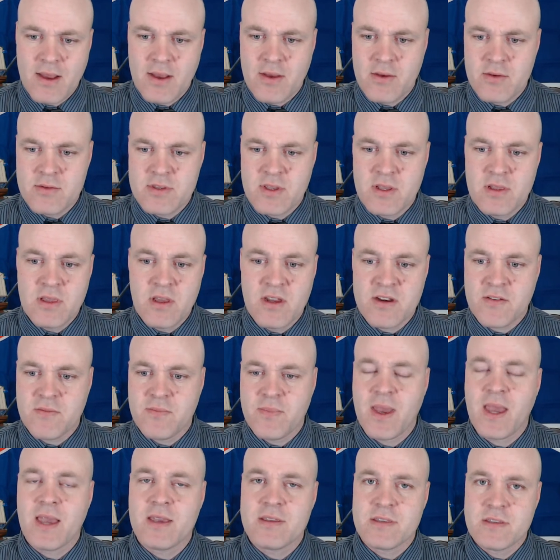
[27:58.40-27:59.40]
lot of
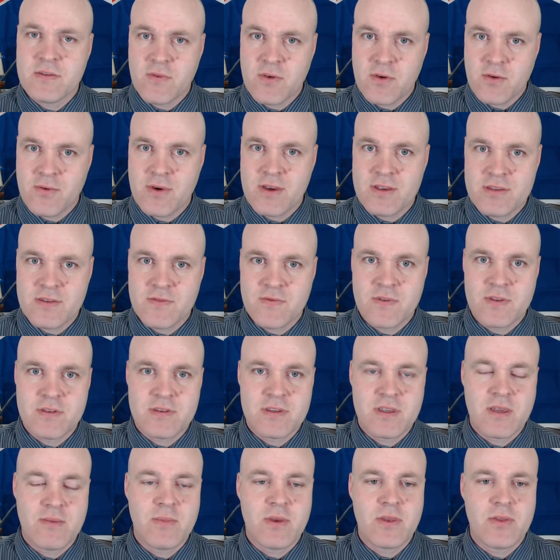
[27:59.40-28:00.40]
passive aggressiveness
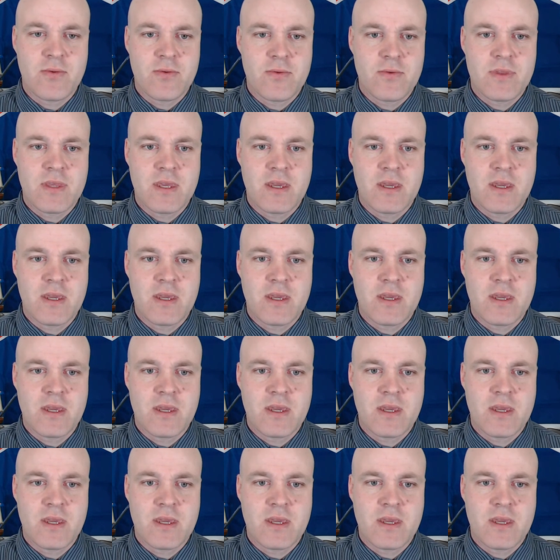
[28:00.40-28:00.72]
coming through